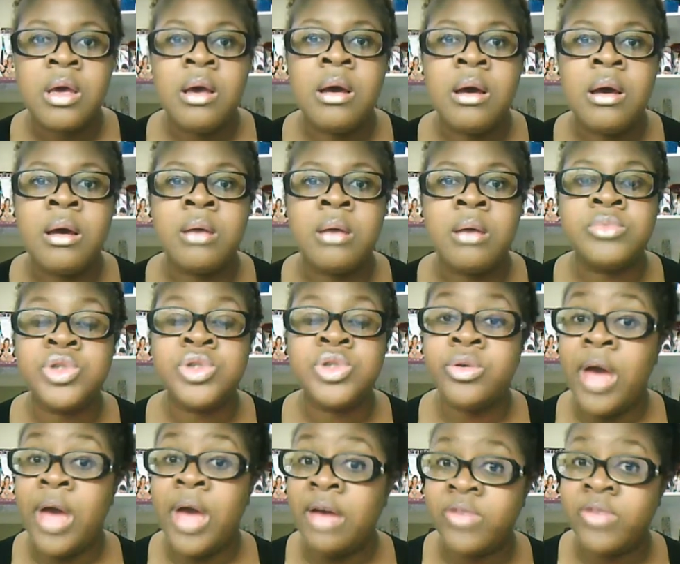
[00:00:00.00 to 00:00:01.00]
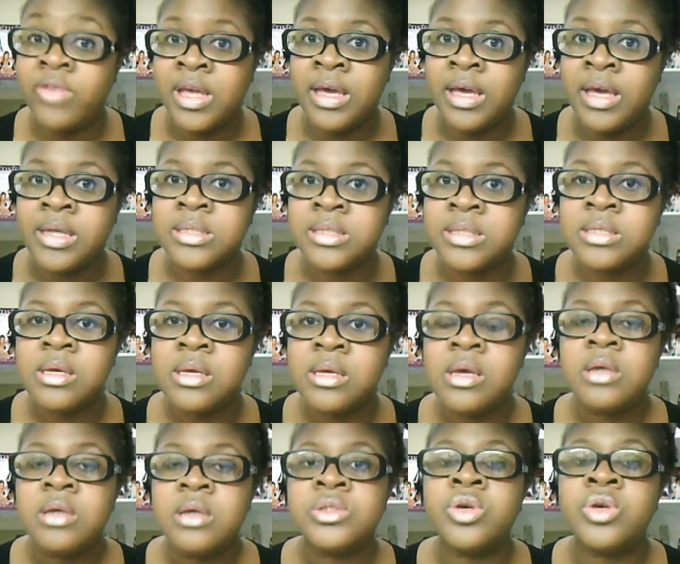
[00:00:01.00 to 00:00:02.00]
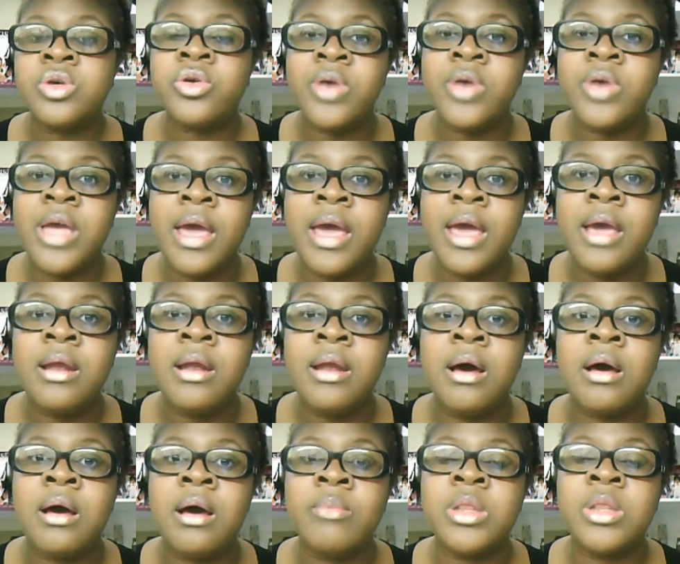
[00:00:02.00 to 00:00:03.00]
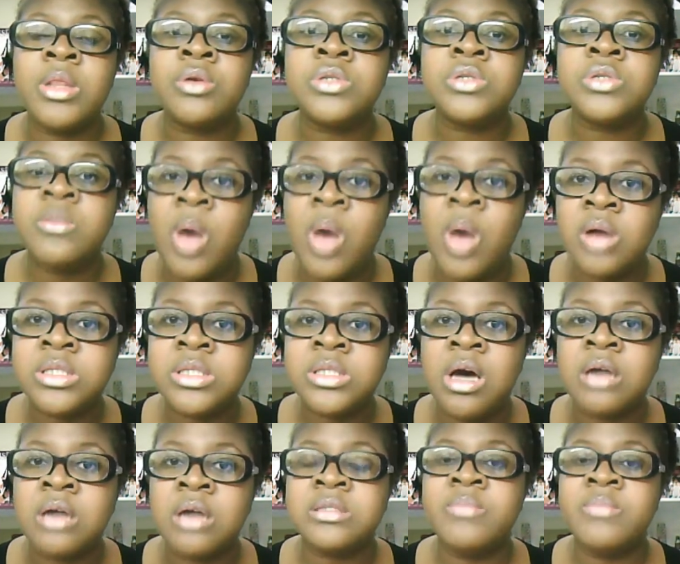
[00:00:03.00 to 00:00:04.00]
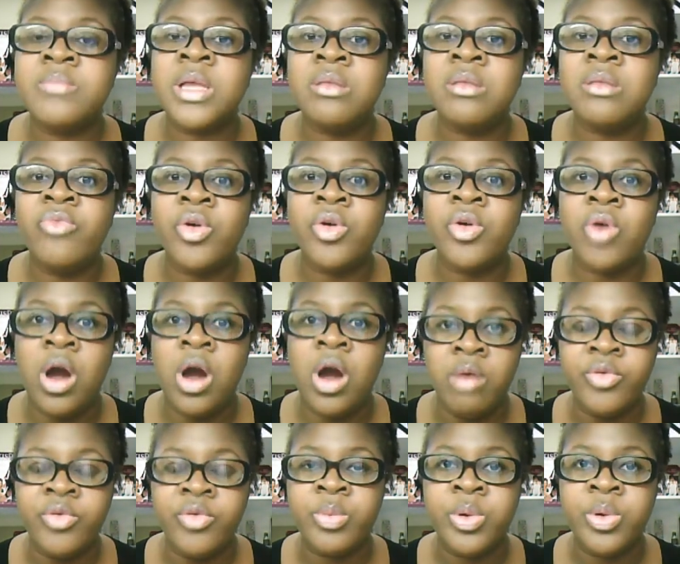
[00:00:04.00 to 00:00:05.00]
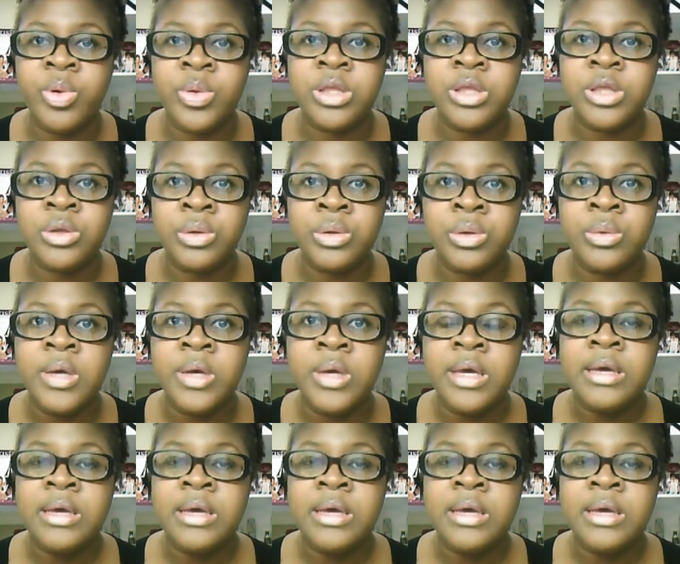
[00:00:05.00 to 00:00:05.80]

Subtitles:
Do you have kids? So create a little small talk to make them feel comfortable with you